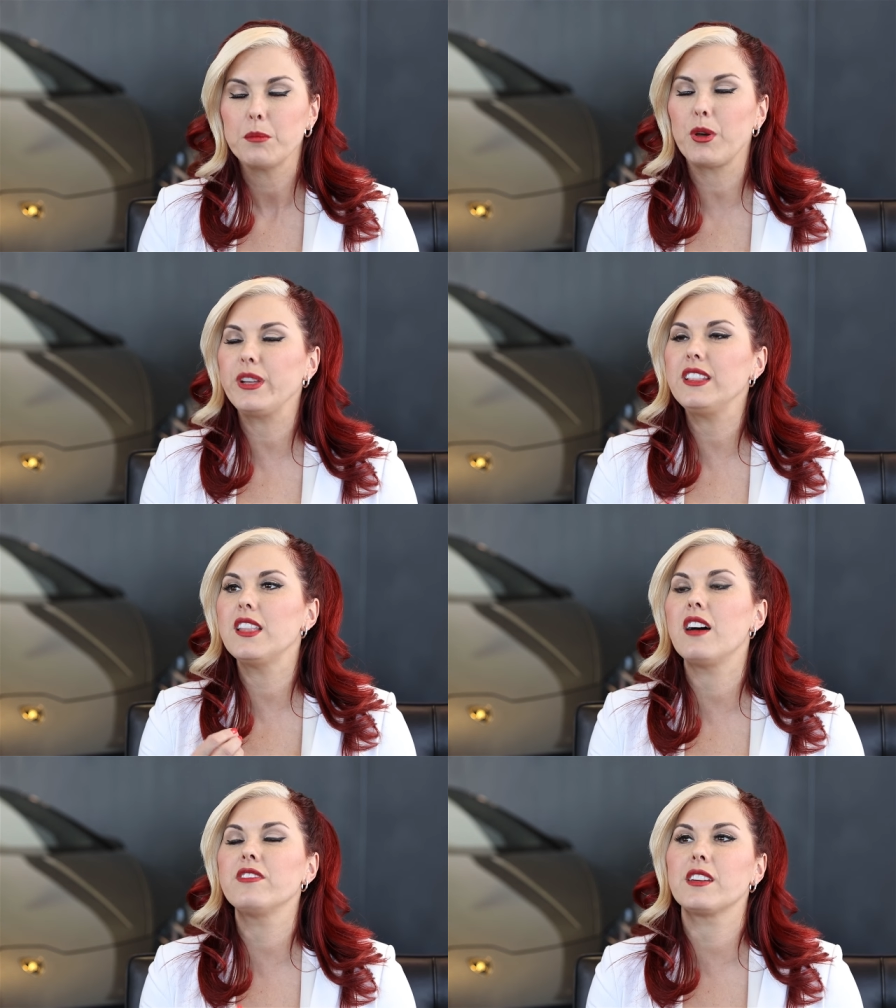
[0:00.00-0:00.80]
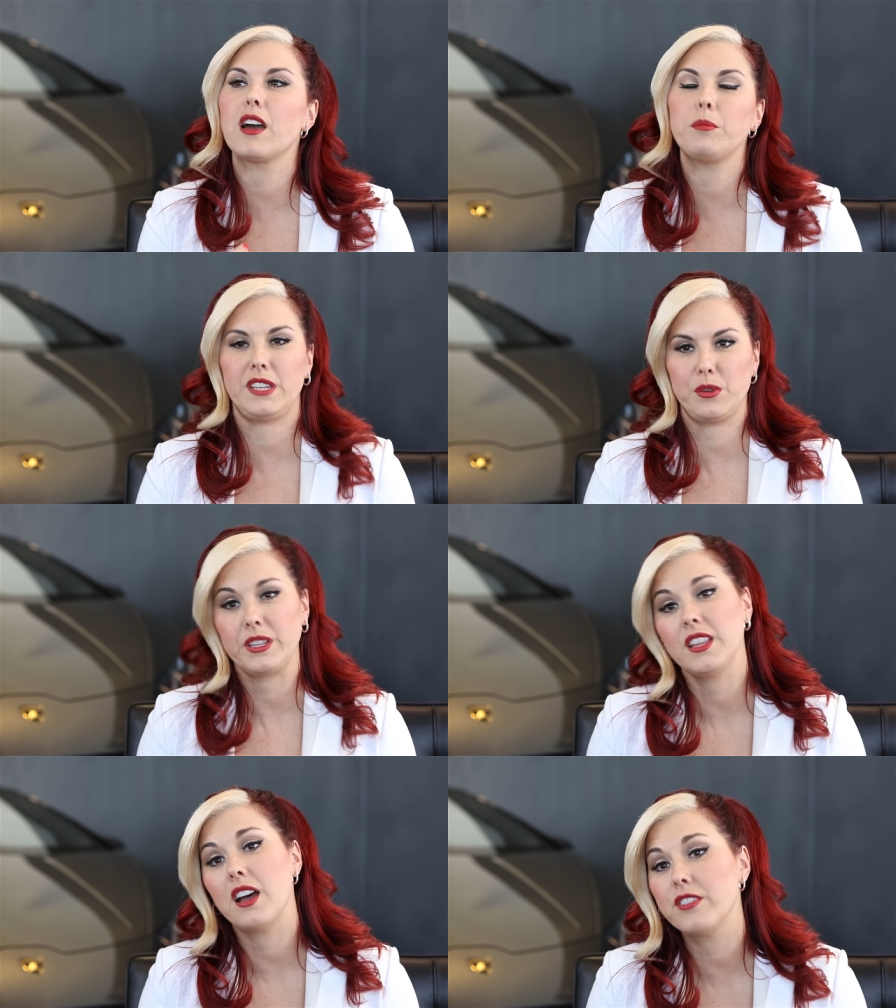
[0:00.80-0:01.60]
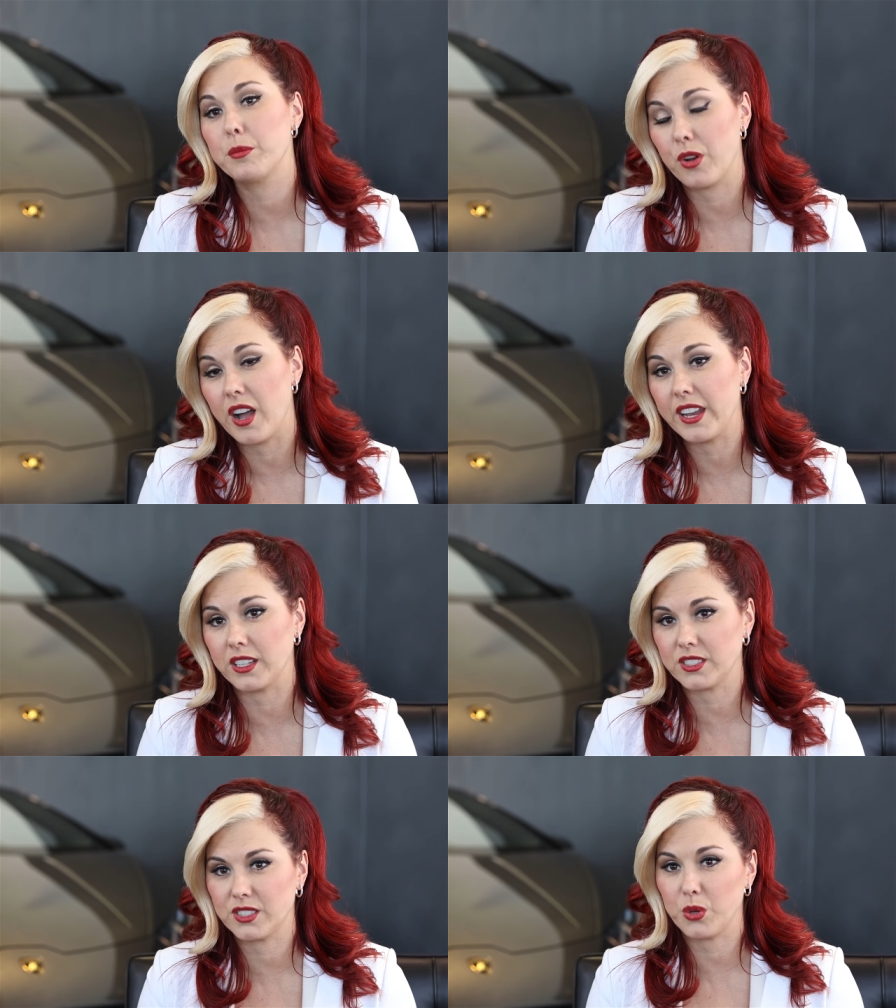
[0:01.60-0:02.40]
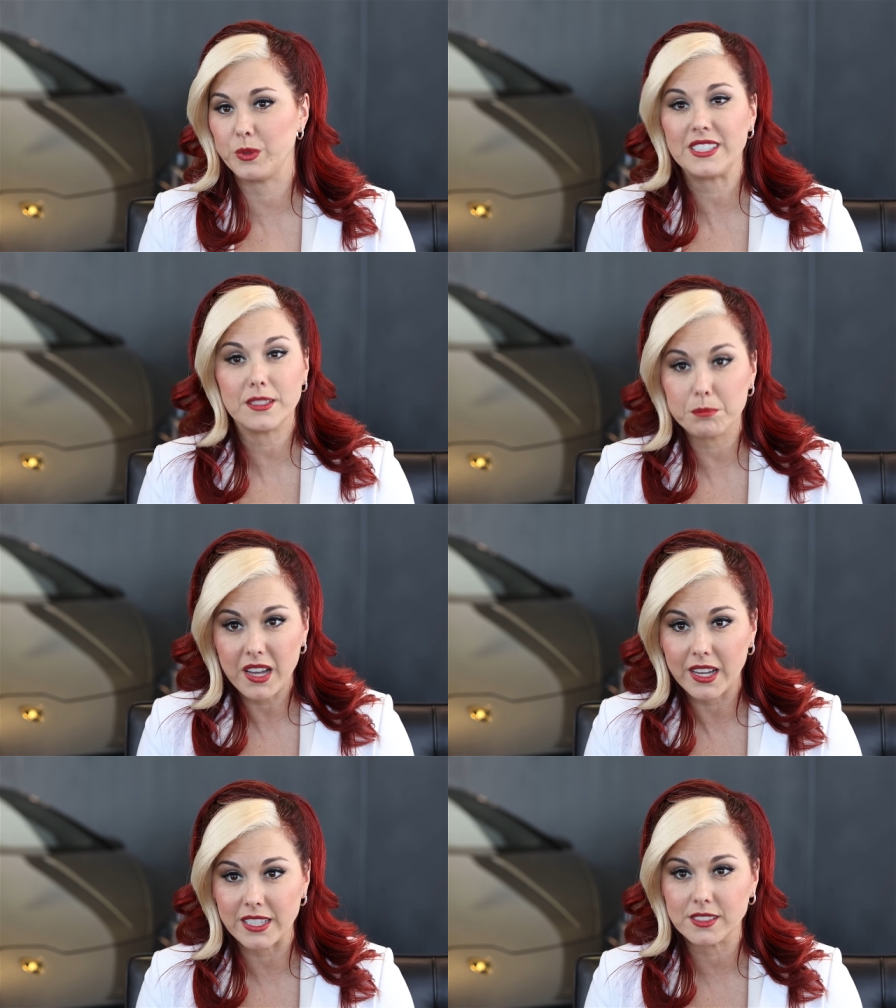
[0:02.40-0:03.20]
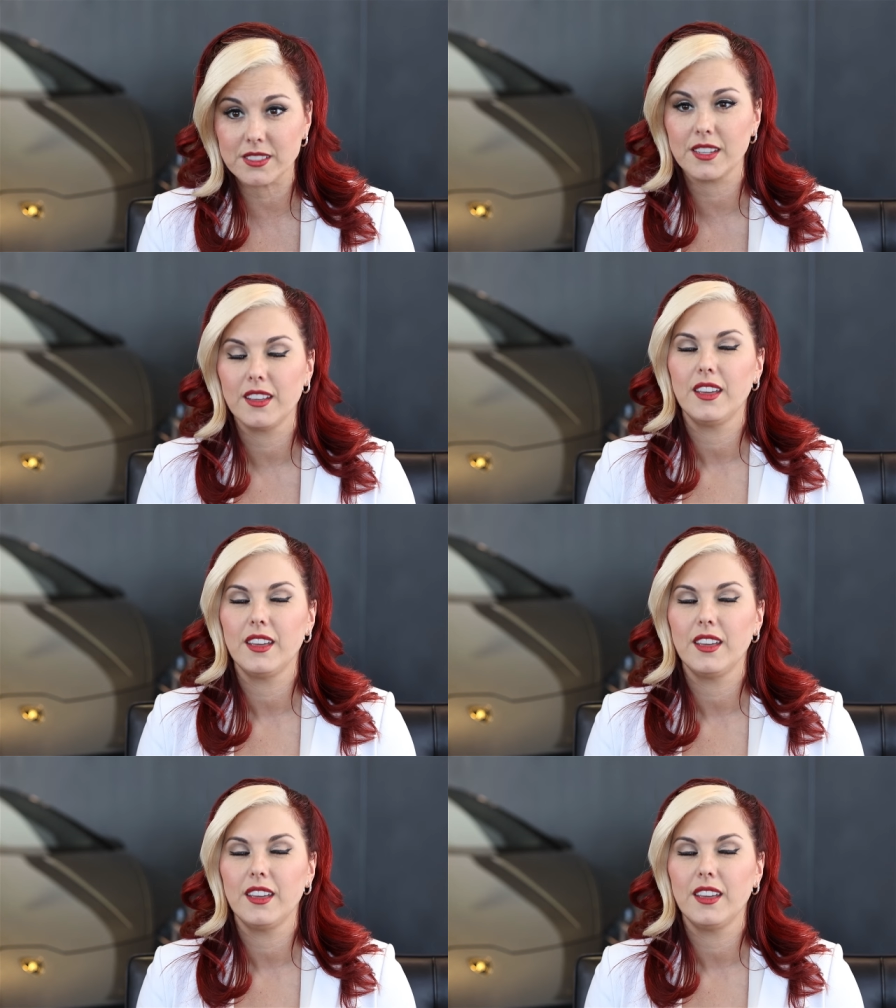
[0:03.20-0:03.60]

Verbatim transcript: But we loved the company and we loved the products, so we didn't mind.